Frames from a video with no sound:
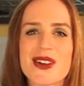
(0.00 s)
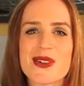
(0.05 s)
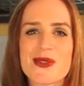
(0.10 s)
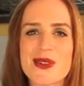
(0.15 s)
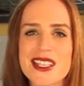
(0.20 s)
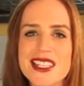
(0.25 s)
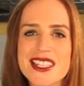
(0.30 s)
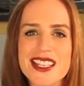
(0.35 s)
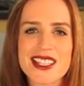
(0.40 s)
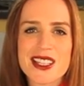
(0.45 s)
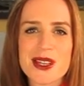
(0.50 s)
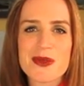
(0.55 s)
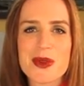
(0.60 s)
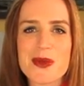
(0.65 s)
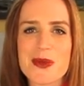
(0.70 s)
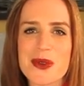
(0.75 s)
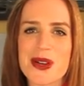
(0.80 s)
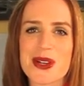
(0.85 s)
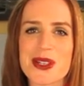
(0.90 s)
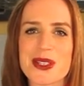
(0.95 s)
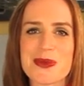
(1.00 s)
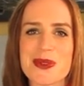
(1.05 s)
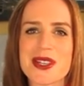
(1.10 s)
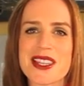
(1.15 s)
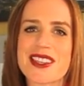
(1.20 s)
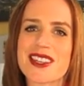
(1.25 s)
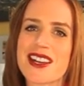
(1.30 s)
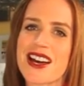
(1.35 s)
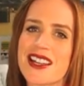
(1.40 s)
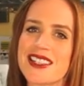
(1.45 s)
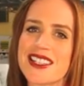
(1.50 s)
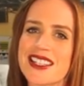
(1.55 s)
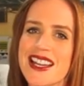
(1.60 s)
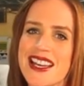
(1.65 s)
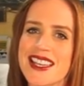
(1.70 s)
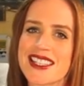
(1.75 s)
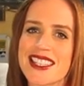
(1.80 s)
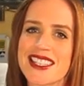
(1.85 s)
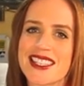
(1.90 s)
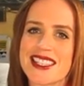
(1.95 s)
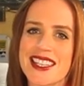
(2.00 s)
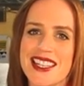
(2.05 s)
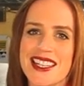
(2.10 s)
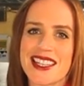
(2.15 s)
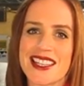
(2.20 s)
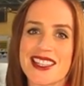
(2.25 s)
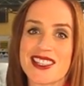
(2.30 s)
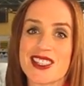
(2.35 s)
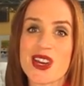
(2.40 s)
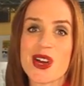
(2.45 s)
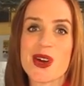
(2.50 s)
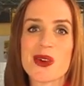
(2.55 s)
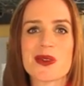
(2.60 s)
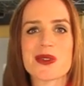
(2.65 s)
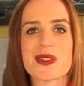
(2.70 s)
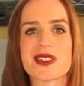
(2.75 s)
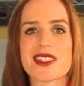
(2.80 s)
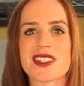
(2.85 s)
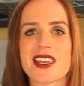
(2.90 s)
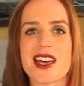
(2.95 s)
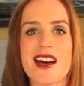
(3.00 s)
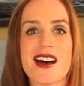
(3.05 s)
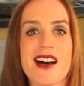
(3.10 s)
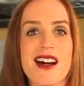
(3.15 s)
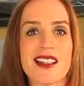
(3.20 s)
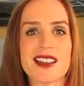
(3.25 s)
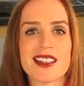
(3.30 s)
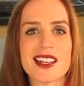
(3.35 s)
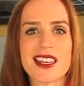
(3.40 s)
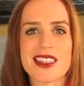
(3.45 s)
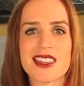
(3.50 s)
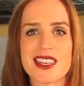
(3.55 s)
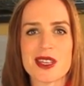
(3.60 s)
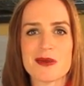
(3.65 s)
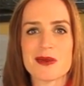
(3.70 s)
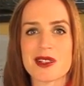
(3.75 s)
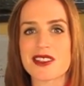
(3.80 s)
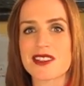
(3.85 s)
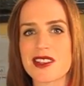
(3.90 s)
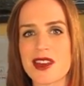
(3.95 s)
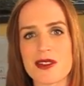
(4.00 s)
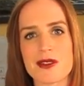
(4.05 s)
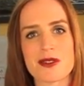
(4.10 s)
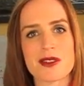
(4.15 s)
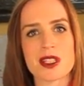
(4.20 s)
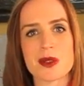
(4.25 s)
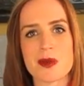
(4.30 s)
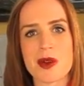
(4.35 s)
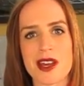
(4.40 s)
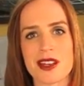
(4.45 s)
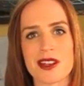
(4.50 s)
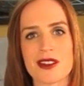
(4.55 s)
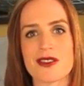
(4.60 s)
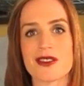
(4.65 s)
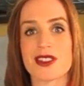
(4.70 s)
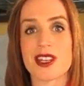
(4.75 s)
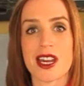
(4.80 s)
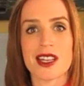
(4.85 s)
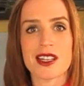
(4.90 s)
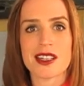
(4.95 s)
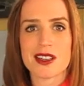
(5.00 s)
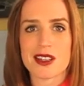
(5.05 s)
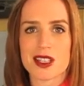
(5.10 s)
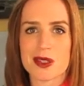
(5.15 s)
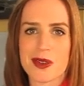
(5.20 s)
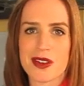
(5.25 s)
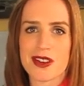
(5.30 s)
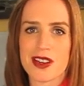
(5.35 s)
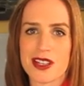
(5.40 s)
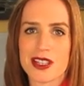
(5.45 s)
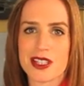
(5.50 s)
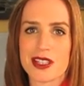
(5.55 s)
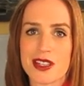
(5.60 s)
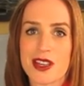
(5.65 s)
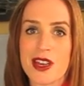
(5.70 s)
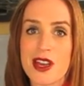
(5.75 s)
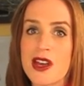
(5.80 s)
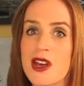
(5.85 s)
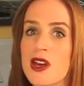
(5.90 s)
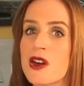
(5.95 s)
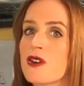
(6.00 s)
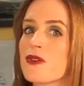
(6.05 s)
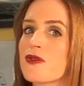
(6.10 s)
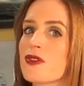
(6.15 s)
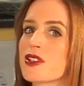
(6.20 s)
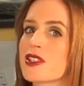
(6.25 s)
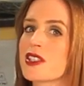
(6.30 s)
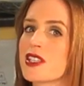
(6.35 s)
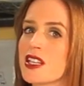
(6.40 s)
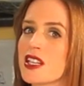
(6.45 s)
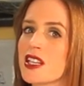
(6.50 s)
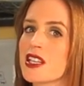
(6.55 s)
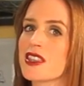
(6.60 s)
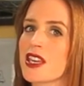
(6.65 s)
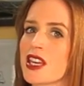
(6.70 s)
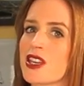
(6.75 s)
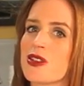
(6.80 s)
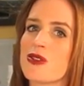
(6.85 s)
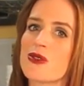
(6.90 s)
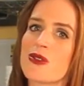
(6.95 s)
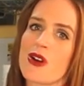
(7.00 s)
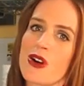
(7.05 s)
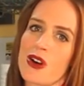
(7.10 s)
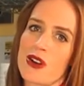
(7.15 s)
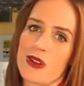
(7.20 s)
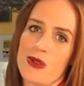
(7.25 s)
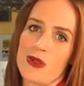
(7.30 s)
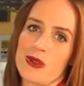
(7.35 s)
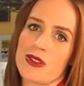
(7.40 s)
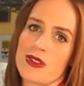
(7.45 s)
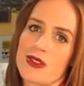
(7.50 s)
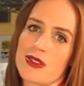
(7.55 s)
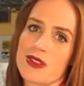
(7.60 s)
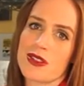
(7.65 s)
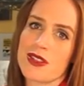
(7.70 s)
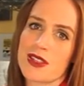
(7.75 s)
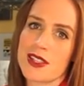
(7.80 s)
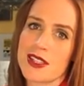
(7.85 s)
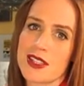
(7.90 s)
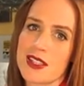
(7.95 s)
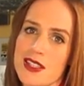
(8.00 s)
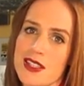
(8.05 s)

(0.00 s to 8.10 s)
Recently, we worked with Condé Nast and Citi to host a holiday-themed and Southern-inspired dining experience for Citi thank you card holders.